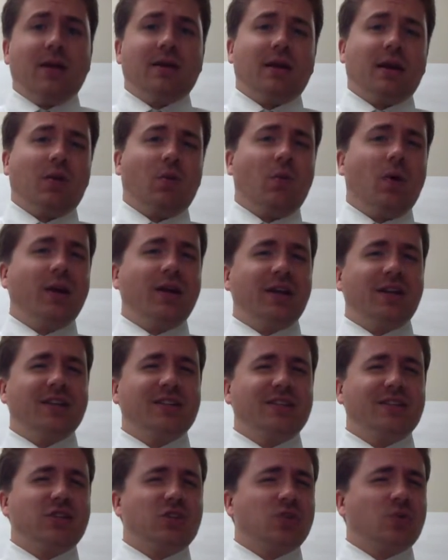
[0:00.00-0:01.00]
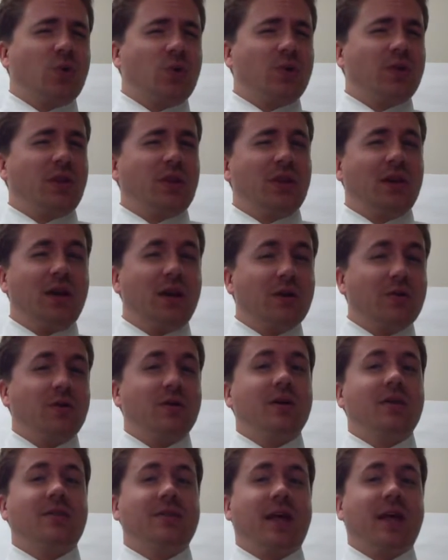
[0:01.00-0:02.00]
Now, what is the short and the long
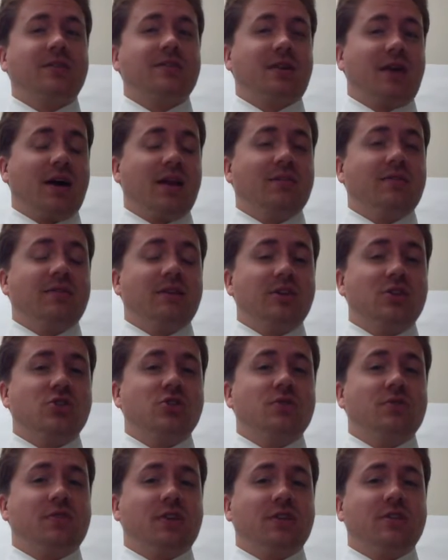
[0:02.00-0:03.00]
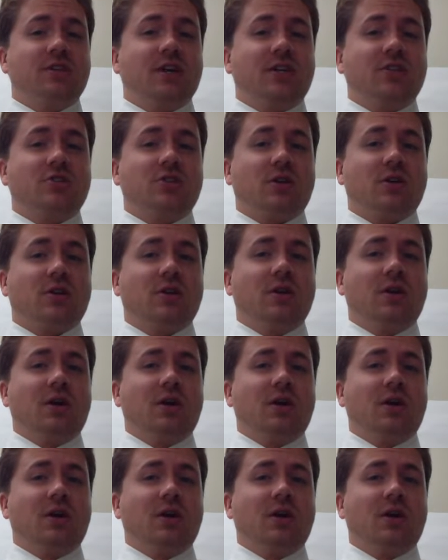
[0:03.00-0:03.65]
run? That's kind of an issue of contention.